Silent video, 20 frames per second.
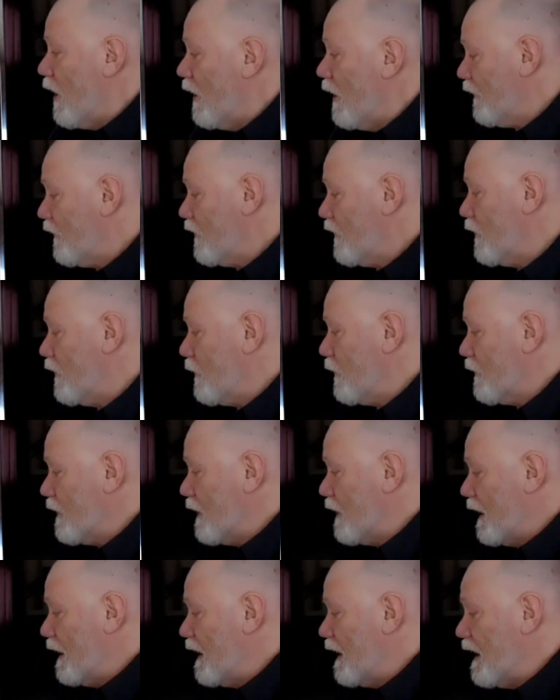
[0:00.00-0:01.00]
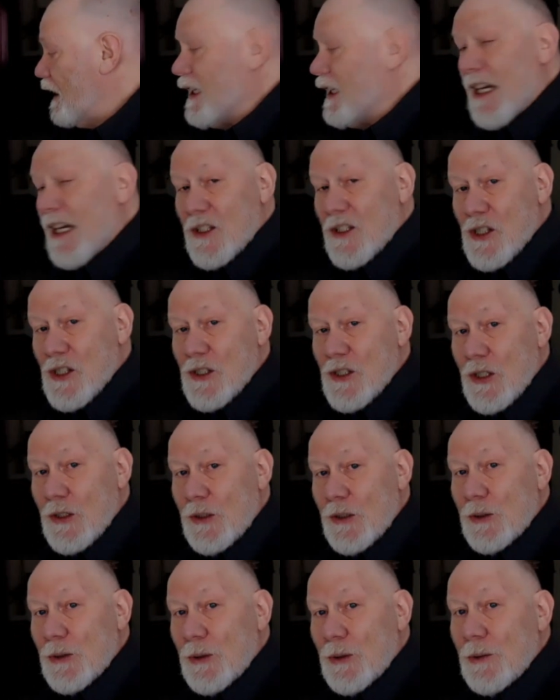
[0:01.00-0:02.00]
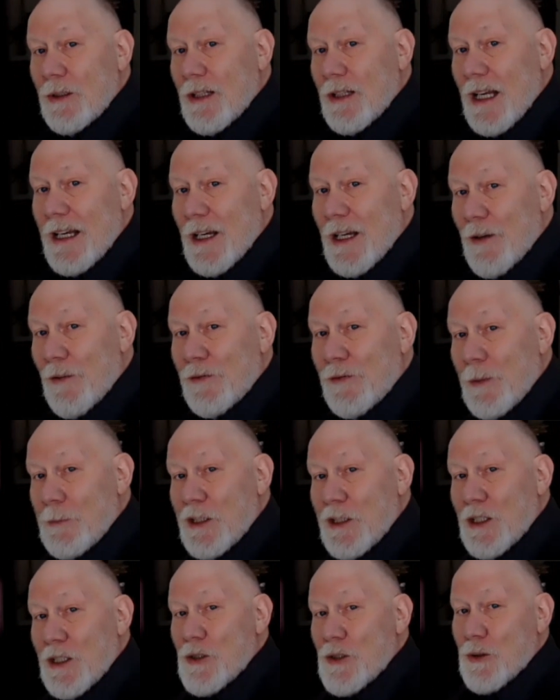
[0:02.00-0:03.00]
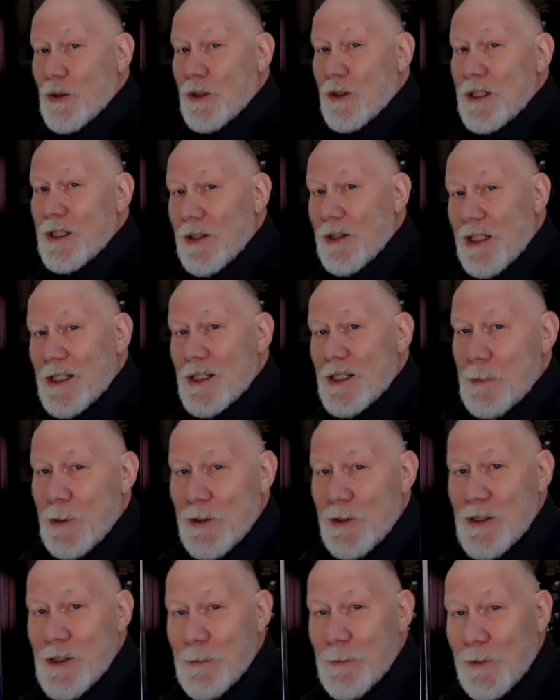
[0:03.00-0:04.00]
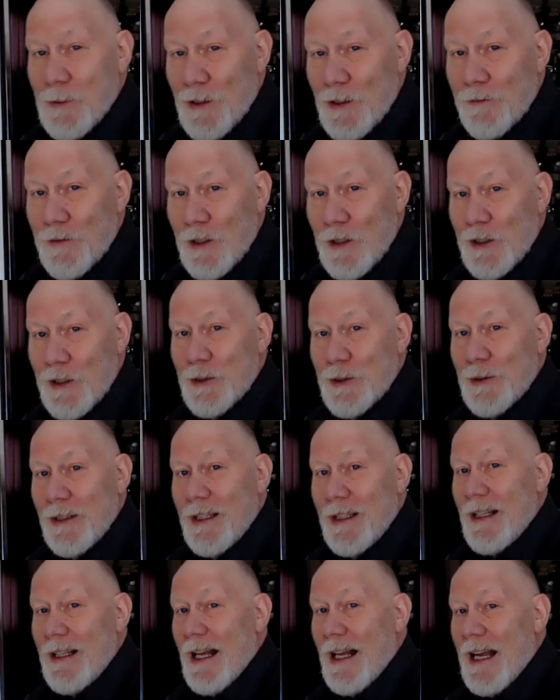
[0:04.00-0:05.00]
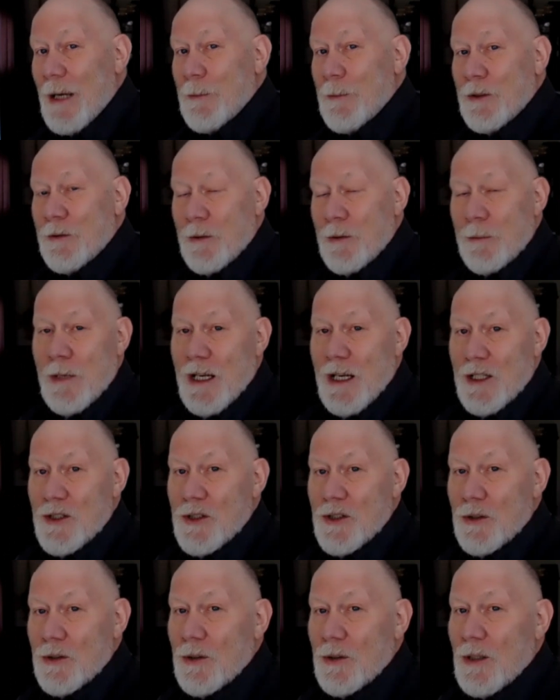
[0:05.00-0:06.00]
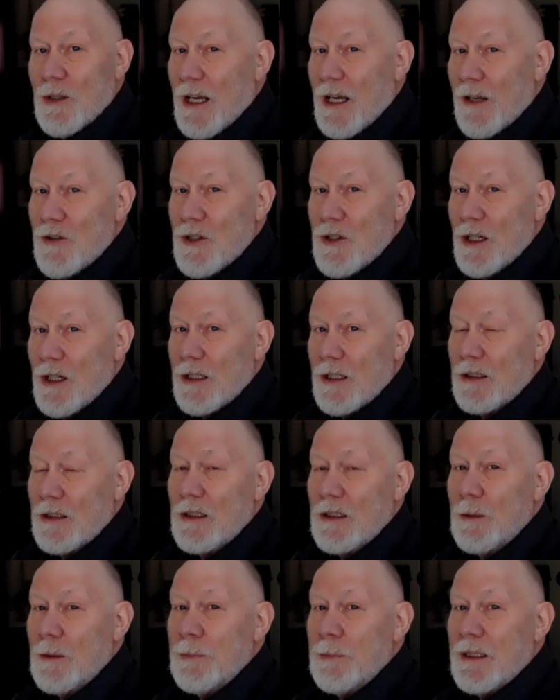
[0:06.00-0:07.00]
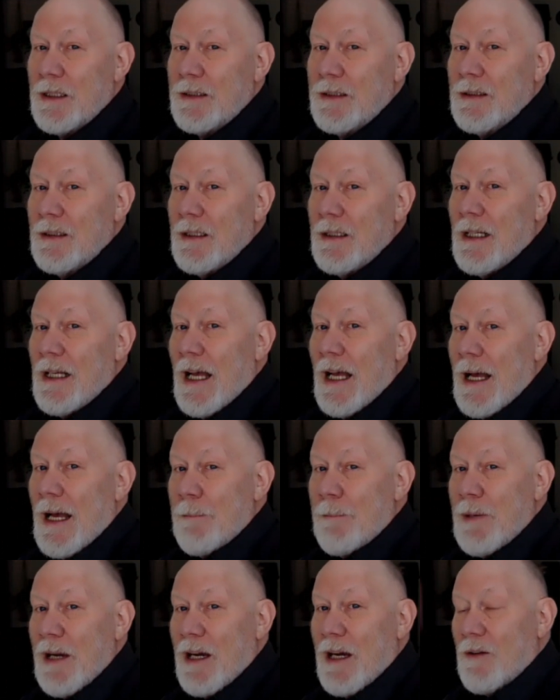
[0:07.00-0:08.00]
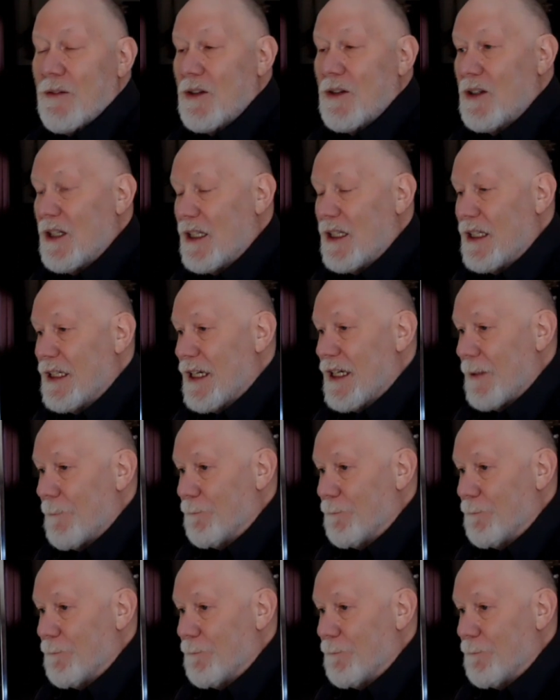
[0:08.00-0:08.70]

Also, the EX2, uh, from an extraordinary experience point of view, I would remind you, I've shared a little bit about the,